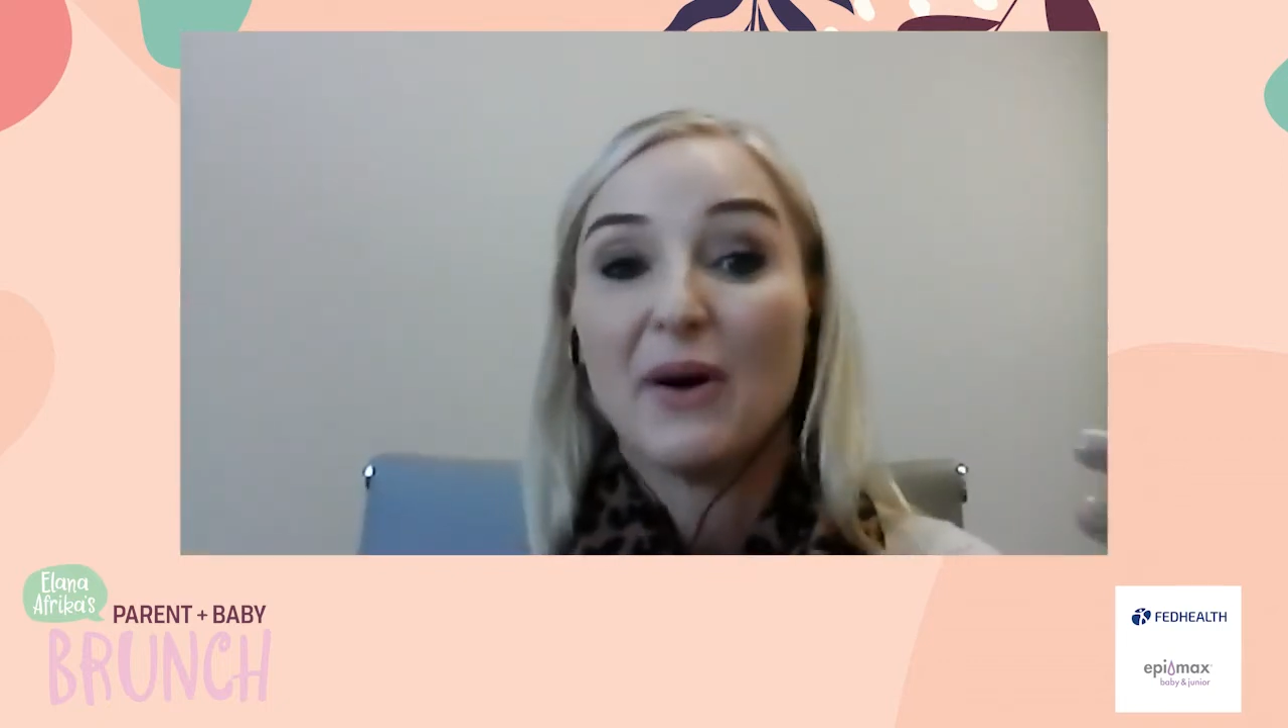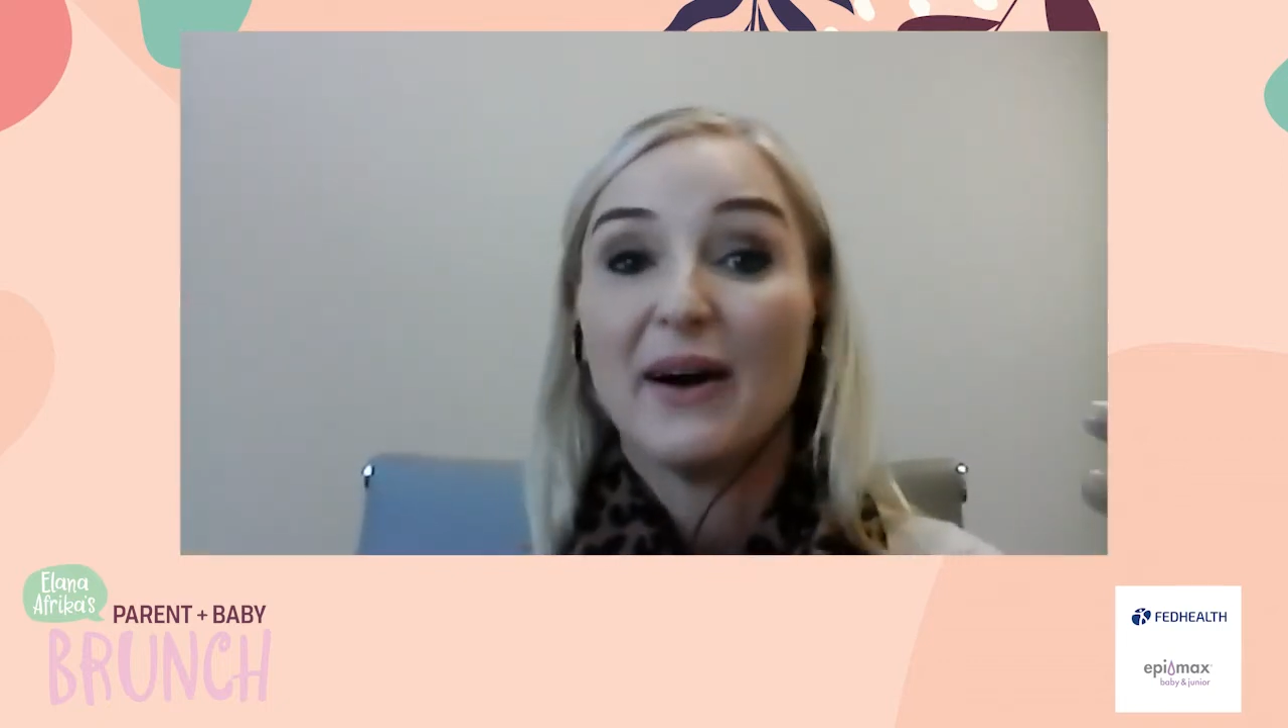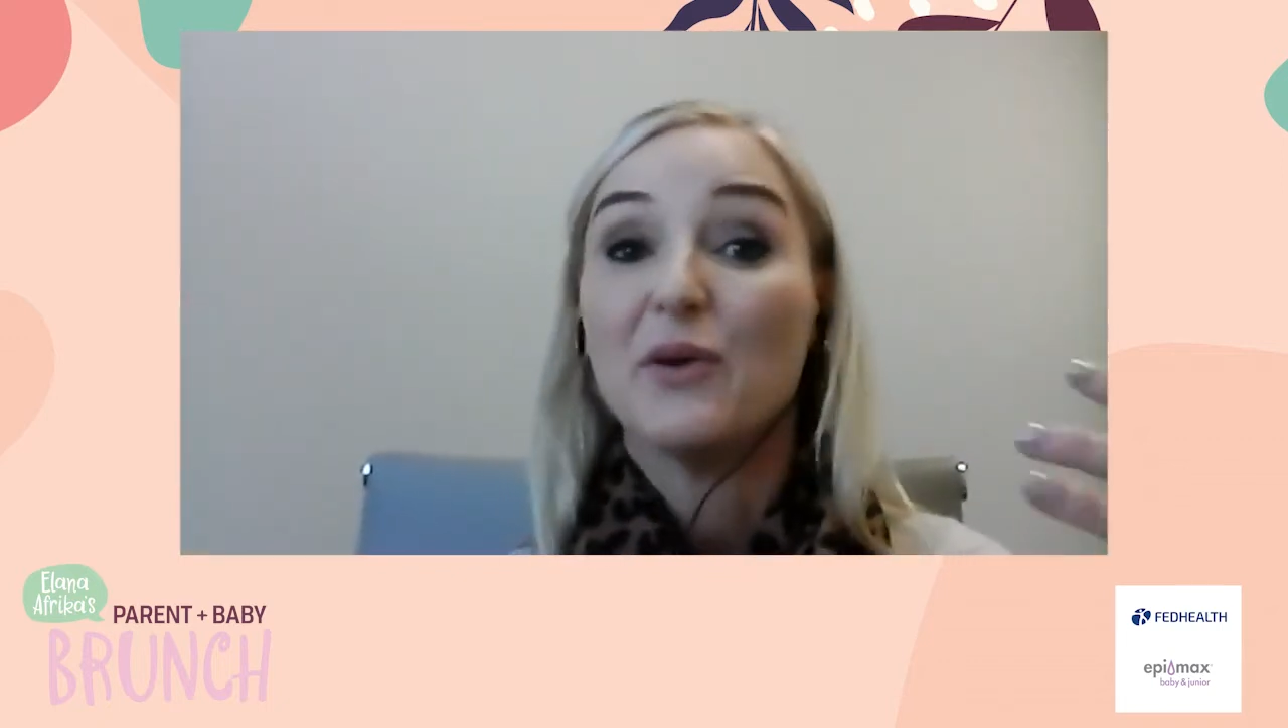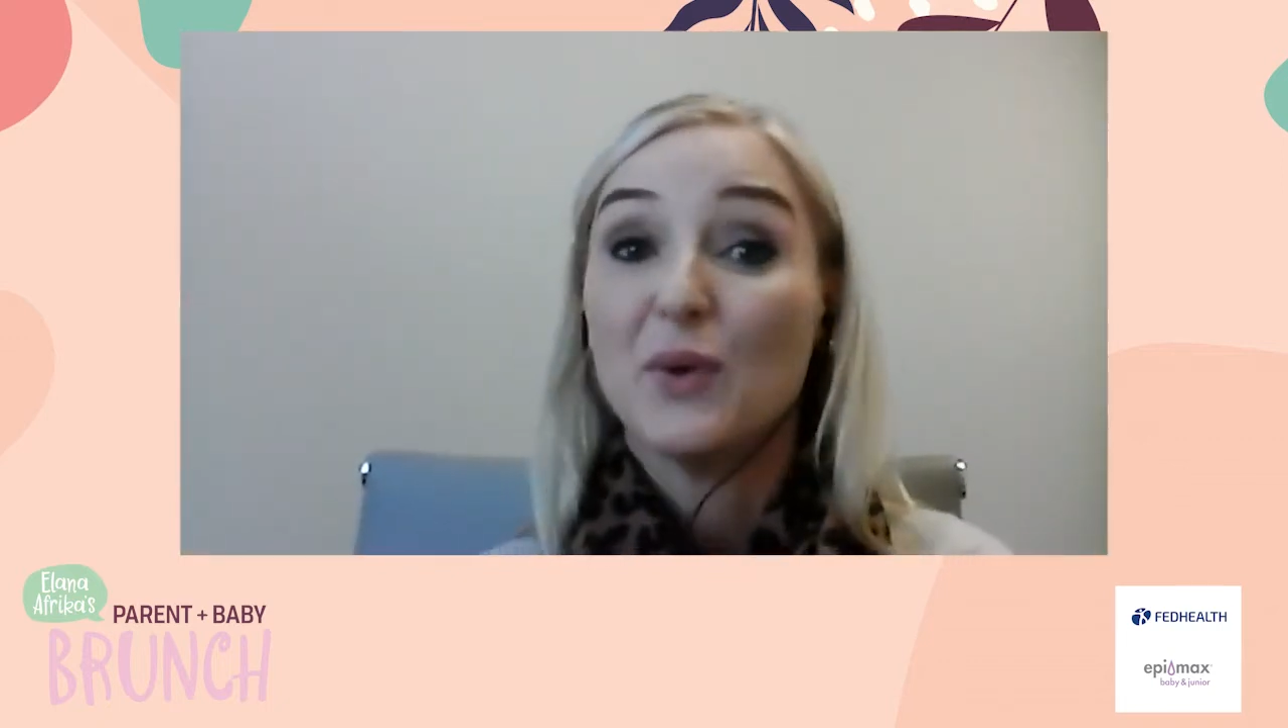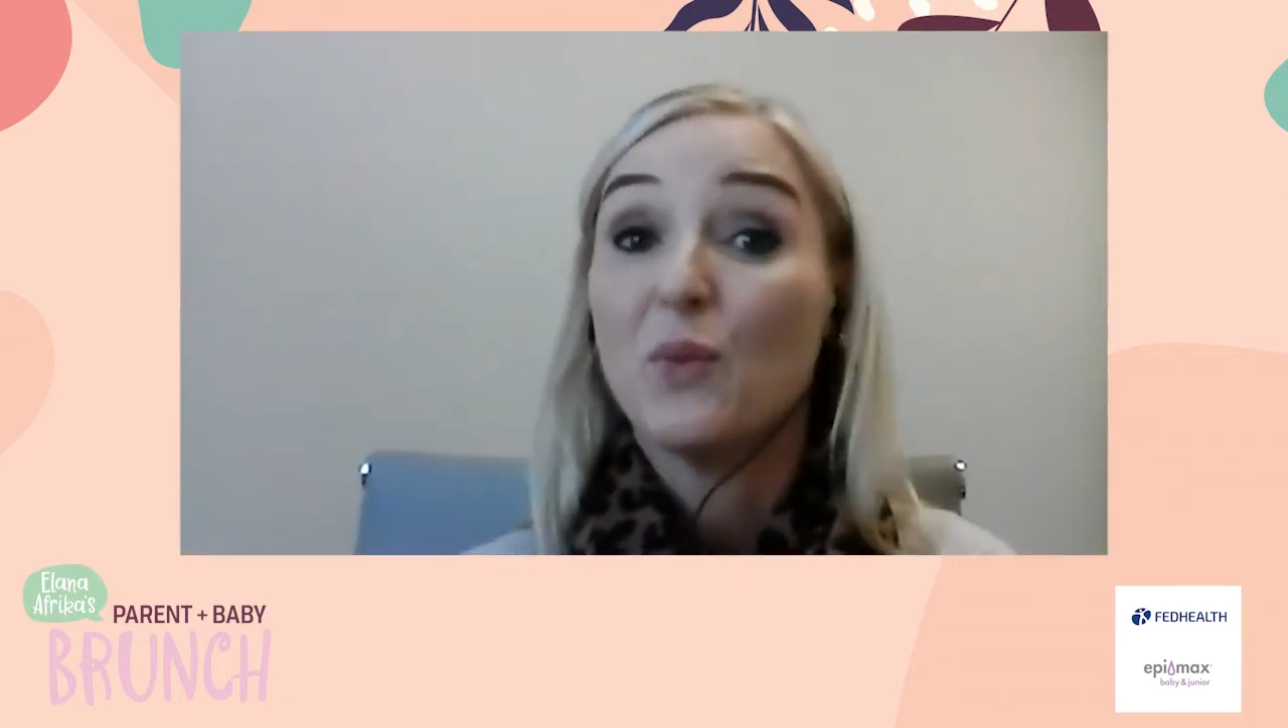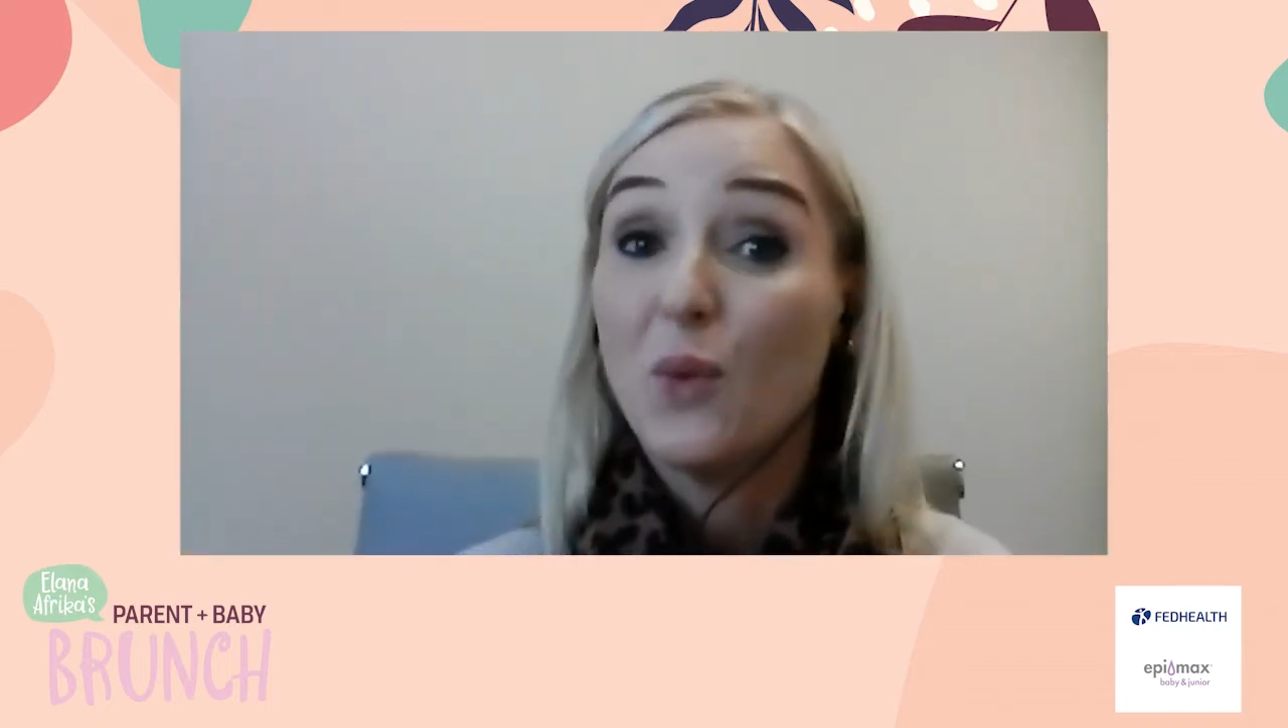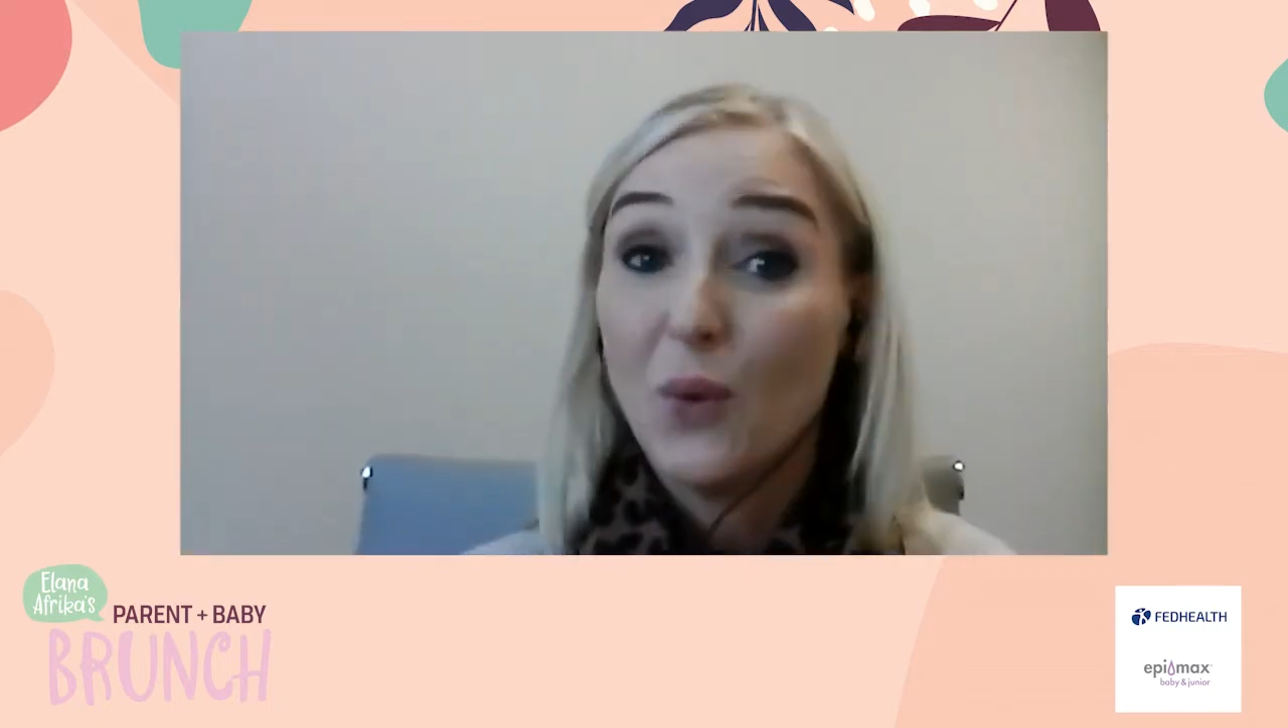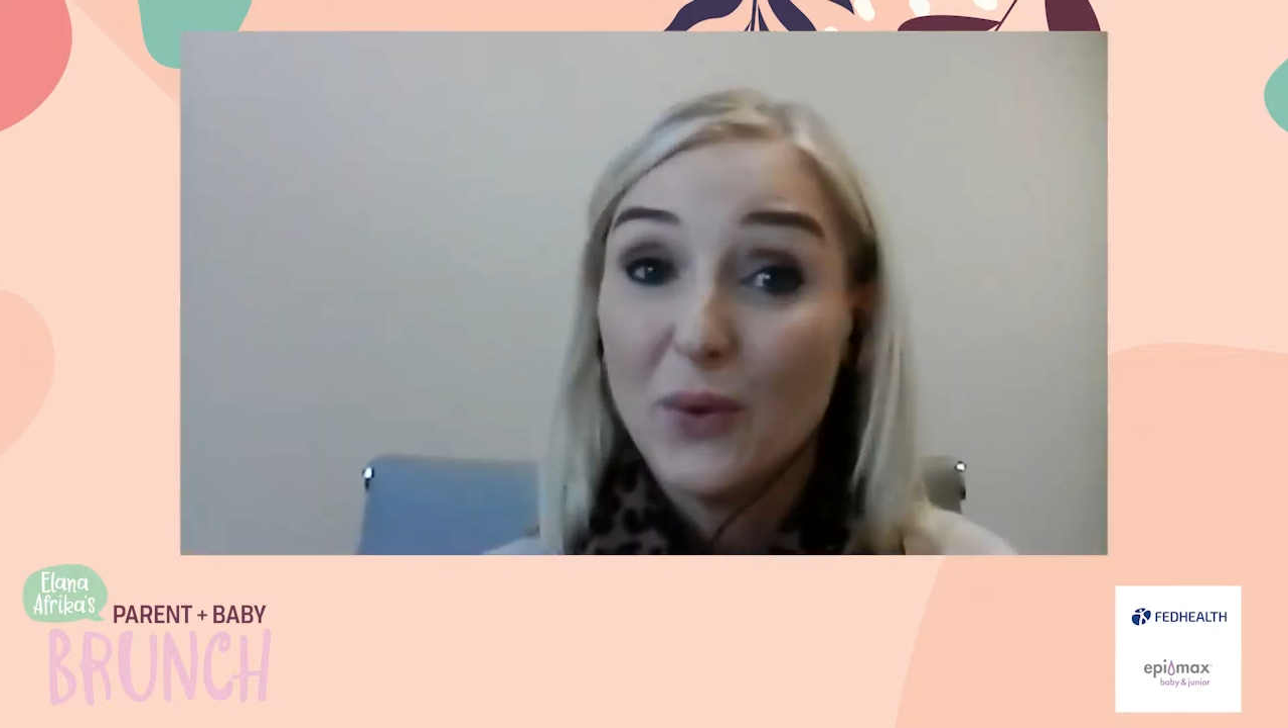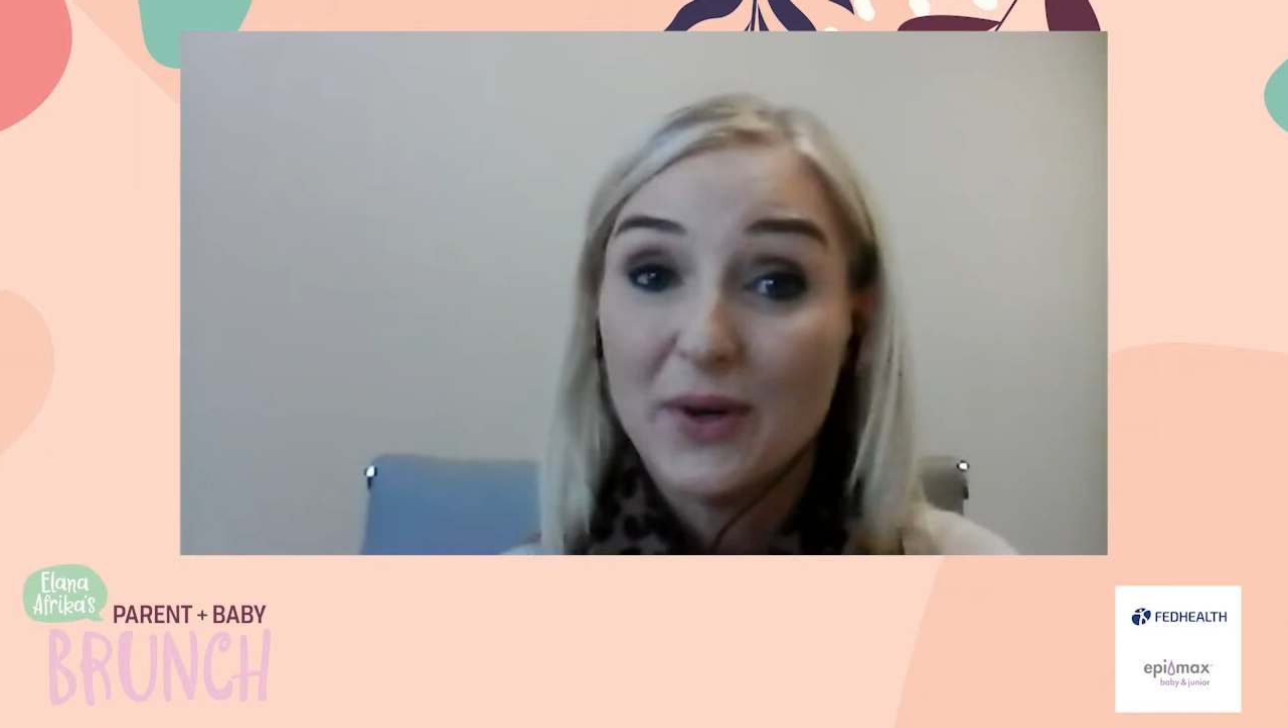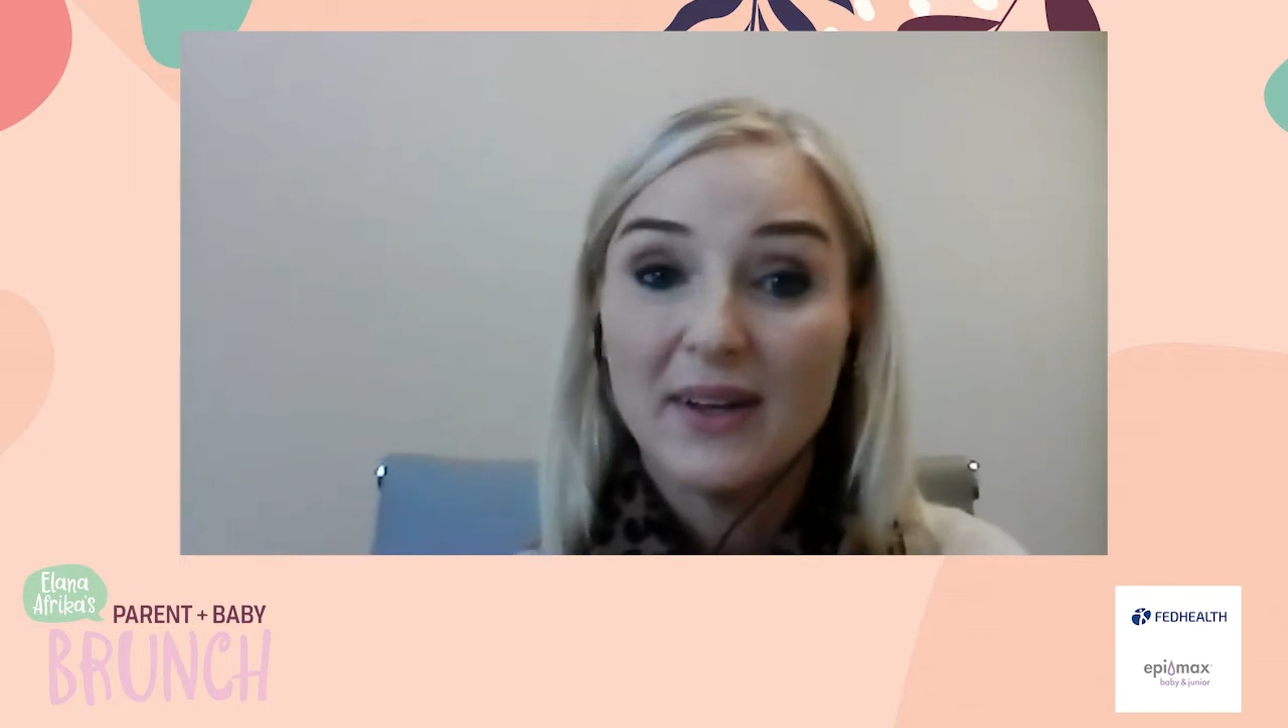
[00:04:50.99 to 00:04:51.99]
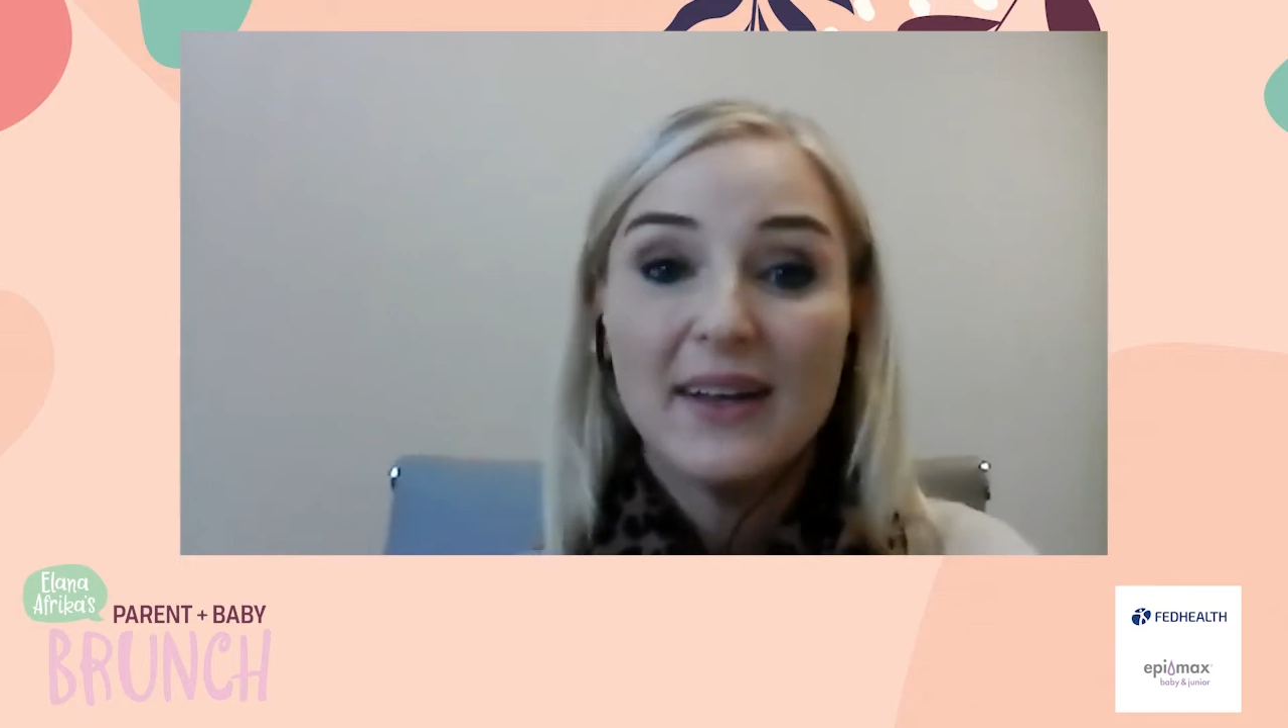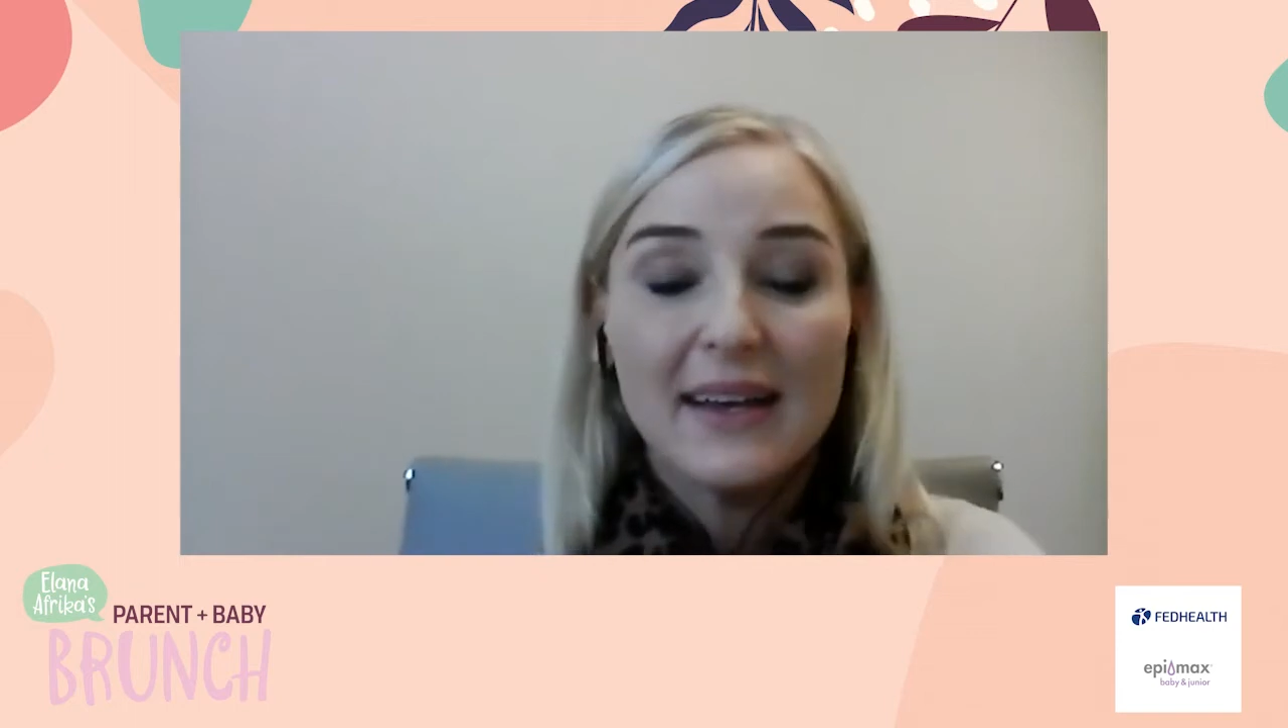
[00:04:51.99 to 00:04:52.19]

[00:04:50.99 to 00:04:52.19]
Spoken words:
by a reward.